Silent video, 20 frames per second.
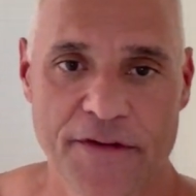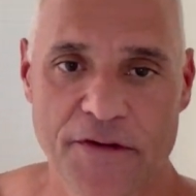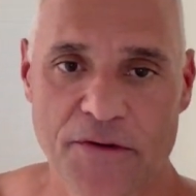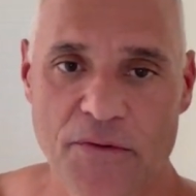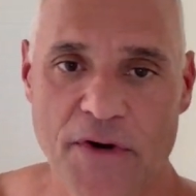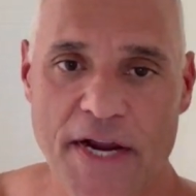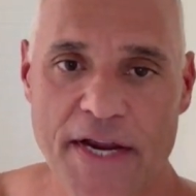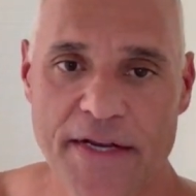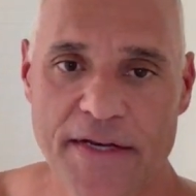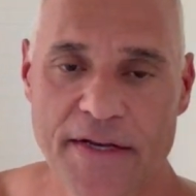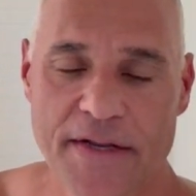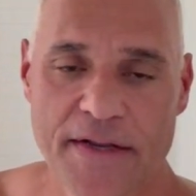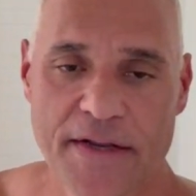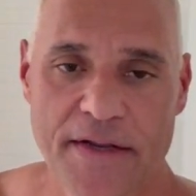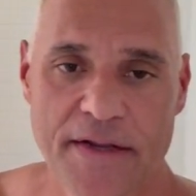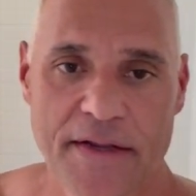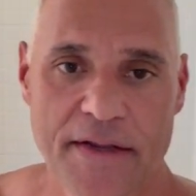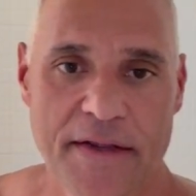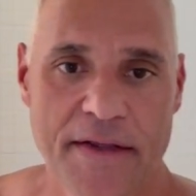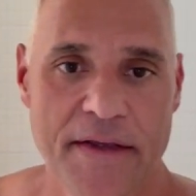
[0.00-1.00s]
Right?
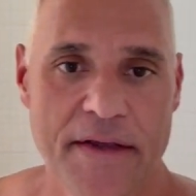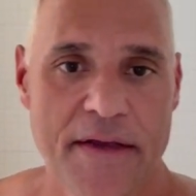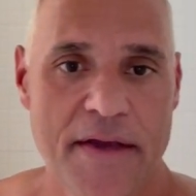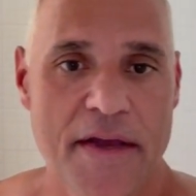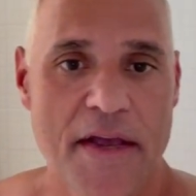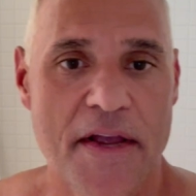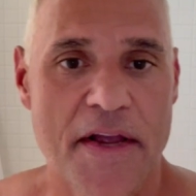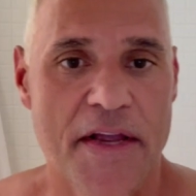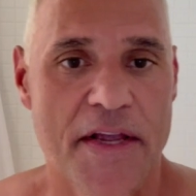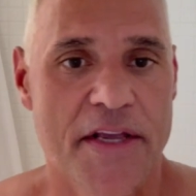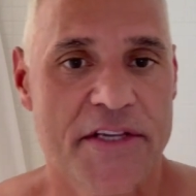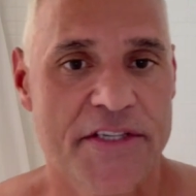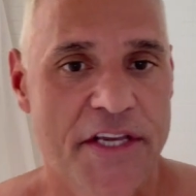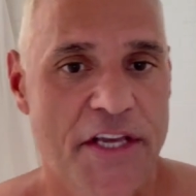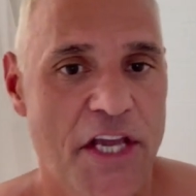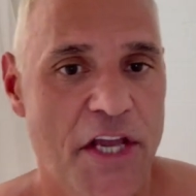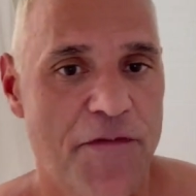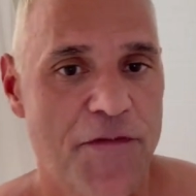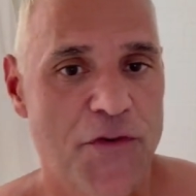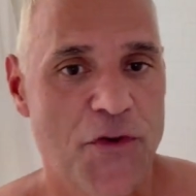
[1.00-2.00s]
You see,
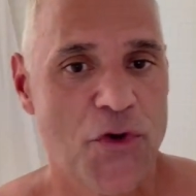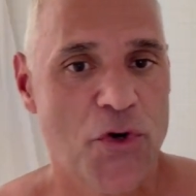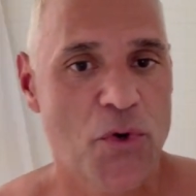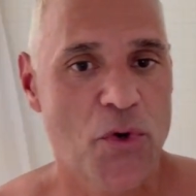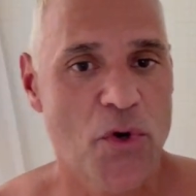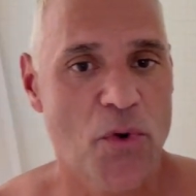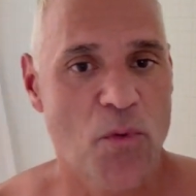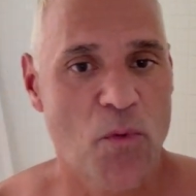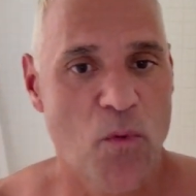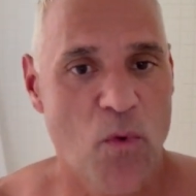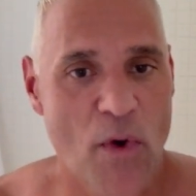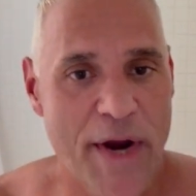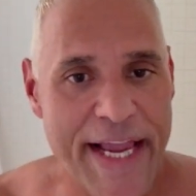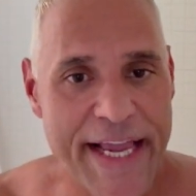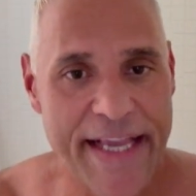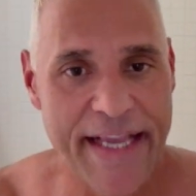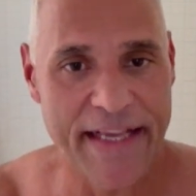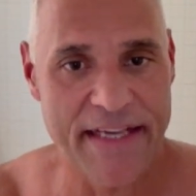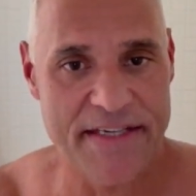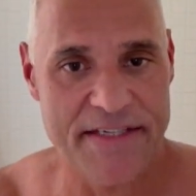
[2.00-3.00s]
if you were
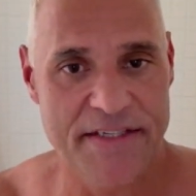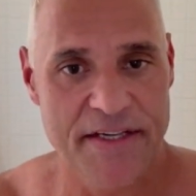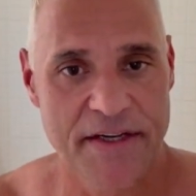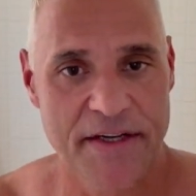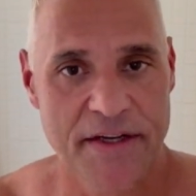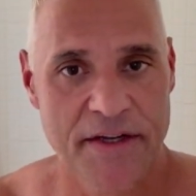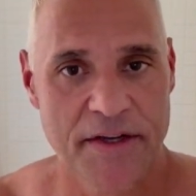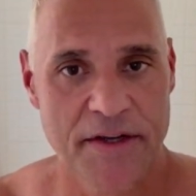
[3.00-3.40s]
raised